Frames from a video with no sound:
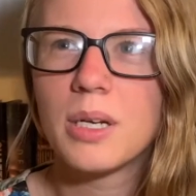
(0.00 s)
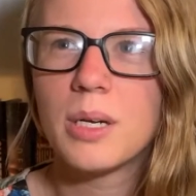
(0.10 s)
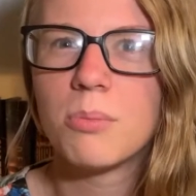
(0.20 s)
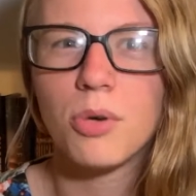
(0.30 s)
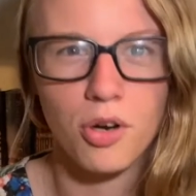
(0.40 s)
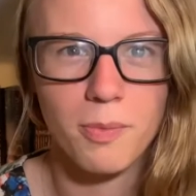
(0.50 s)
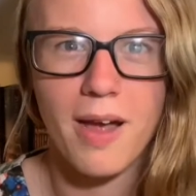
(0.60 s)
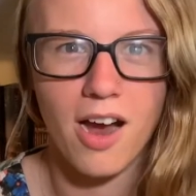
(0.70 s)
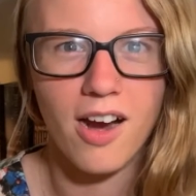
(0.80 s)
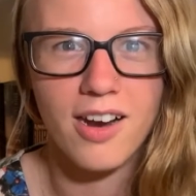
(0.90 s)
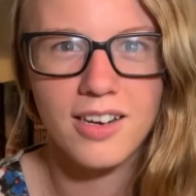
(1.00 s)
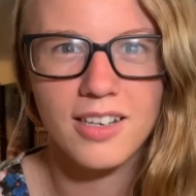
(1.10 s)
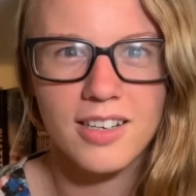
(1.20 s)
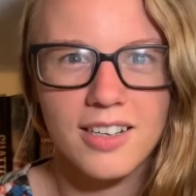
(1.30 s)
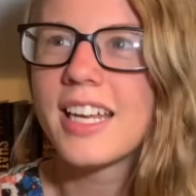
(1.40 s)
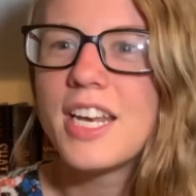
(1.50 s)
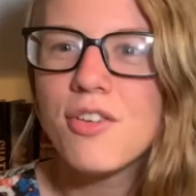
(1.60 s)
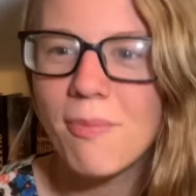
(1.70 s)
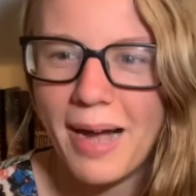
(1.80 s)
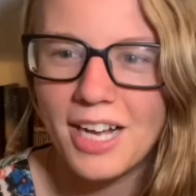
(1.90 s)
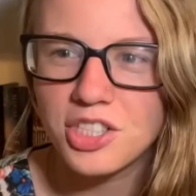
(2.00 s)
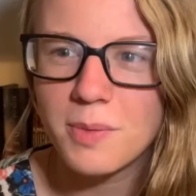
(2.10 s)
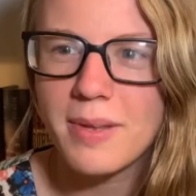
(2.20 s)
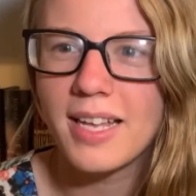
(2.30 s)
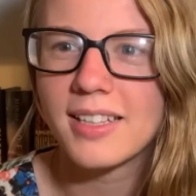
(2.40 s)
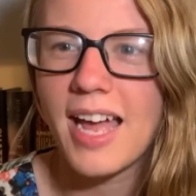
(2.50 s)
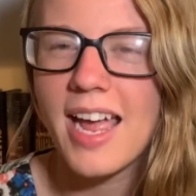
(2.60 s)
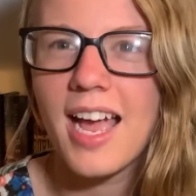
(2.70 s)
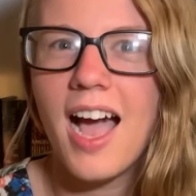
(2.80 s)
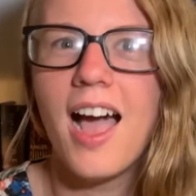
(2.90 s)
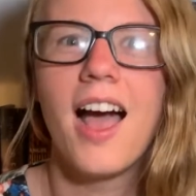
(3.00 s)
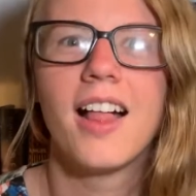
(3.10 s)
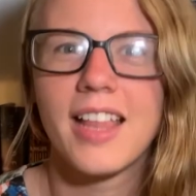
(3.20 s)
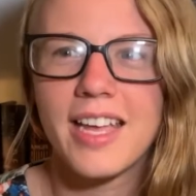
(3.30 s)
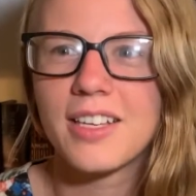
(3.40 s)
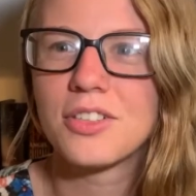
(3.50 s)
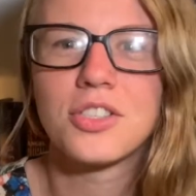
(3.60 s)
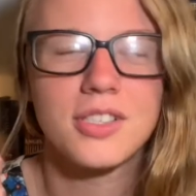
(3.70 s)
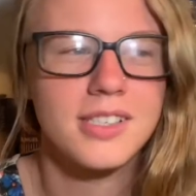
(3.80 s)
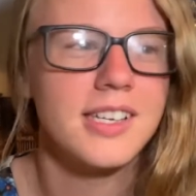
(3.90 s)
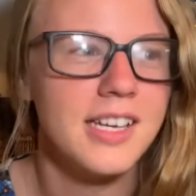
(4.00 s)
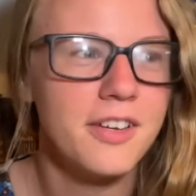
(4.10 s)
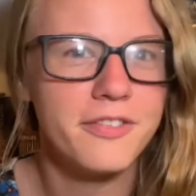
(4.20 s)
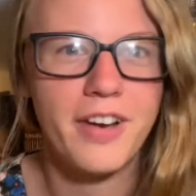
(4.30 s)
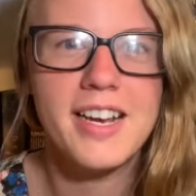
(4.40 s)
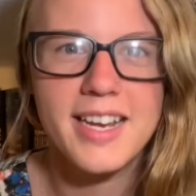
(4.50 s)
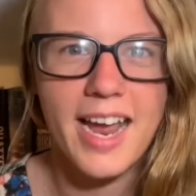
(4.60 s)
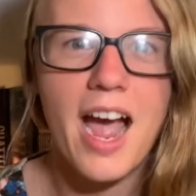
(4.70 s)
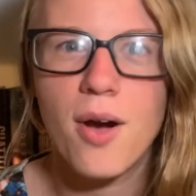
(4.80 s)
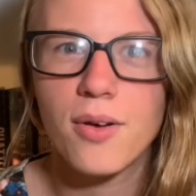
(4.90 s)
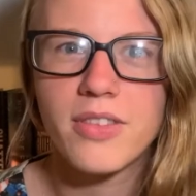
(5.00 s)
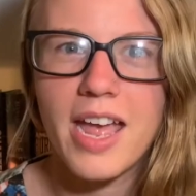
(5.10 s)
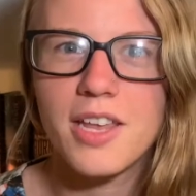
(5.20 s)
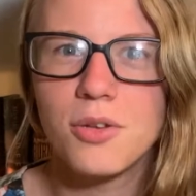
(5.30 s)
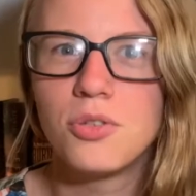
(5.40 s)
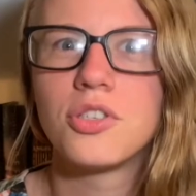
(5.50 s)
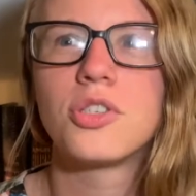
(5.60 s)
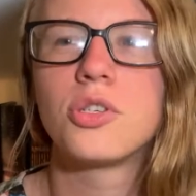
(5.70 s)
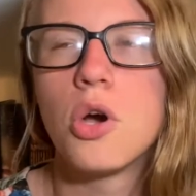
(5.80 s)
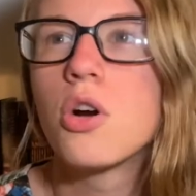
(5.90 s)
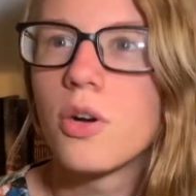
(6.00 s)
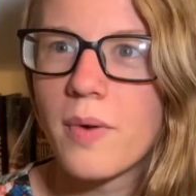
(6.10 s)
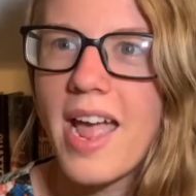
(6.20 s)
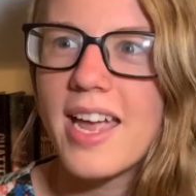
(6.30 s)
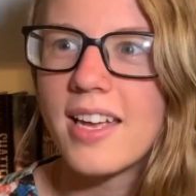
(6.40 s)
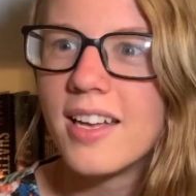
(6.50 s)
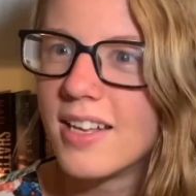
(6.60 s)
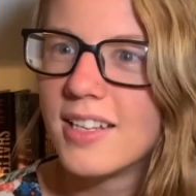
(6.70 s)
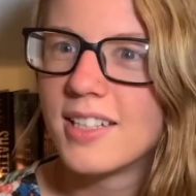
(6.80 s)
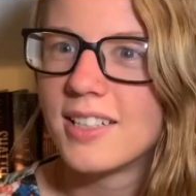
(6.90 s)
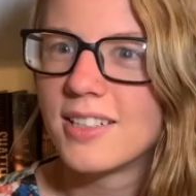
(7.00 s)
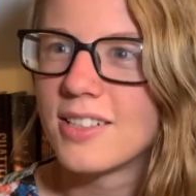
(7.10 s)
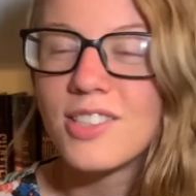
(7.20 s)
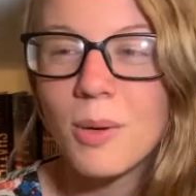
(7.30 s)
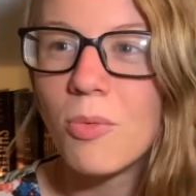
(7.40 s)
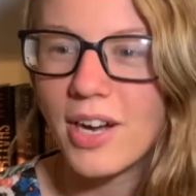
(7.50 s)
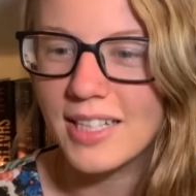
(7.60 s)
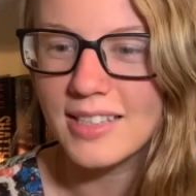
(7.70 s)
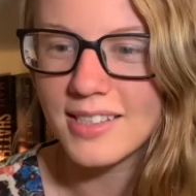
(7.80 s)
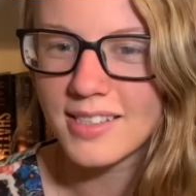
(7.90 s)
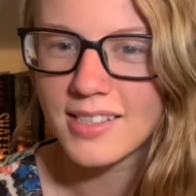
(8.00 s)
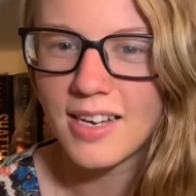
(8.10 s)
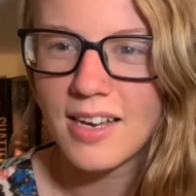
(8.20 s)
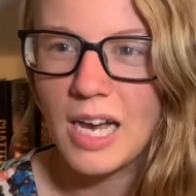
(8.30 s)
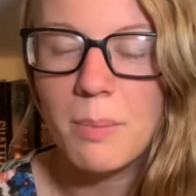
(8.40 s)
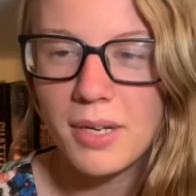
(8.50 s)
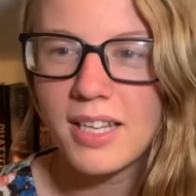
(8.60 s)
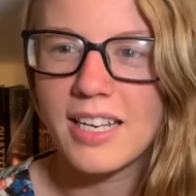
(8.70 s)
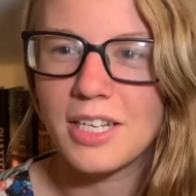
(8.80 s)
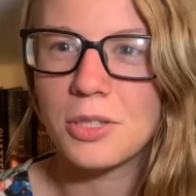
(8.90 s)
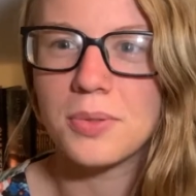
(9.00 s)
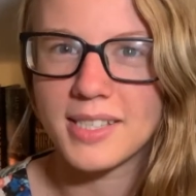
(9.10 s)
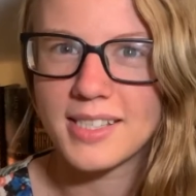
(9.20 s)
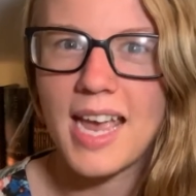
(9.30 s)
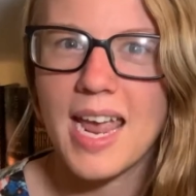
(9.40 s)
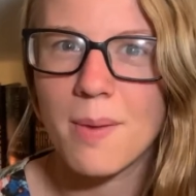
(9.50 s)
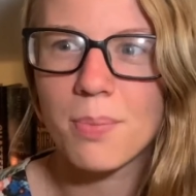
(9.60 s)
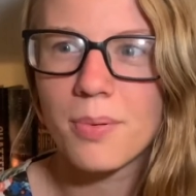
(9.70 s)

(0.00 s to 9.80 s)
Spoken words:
broke my heart. Can you imagine being, like, just finding out that you just took away someone's ability to escape